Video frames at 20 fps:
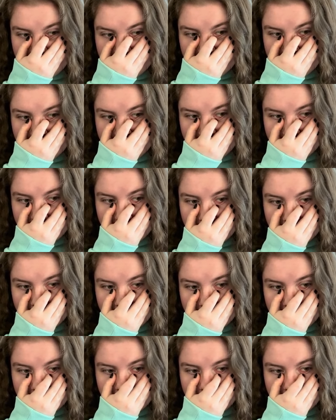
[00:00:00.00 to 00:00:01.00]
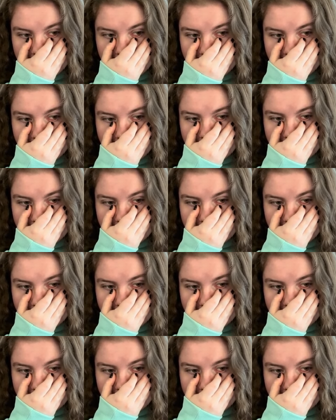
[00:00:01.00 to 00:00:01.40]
Being serious right now.